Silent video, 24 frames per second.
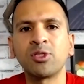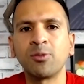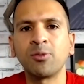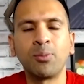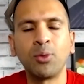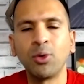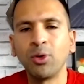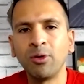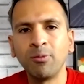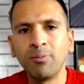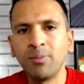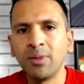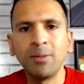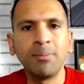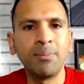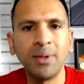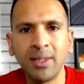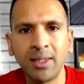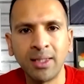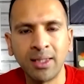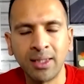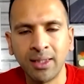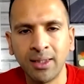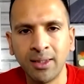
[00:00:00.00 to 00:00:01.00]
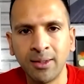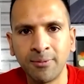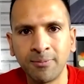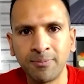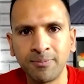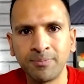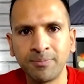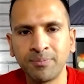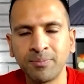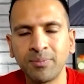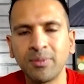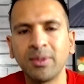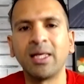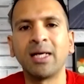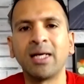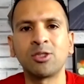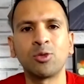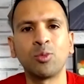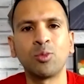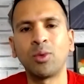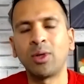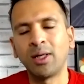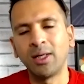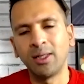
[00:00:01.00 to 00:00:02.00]
What's the point of me being here?
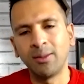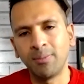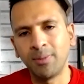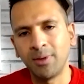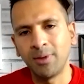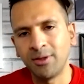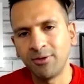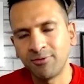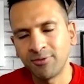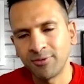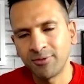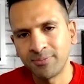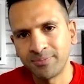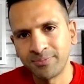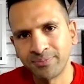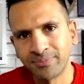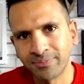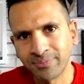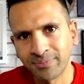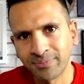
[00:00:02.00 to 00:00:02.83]
That's what I believe.